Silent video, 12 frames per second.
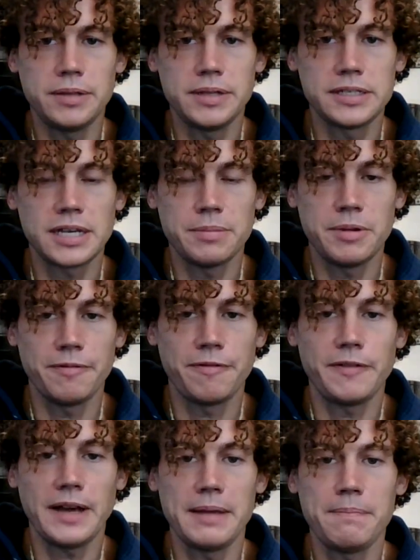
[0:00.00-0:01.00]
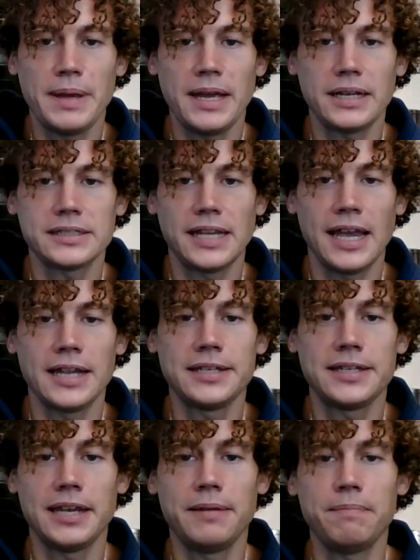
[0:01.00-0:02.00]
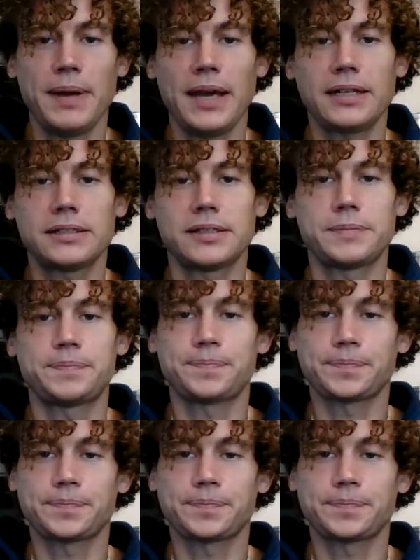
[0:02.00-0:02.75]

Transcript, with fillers: These come in 5 packs and 10 packs.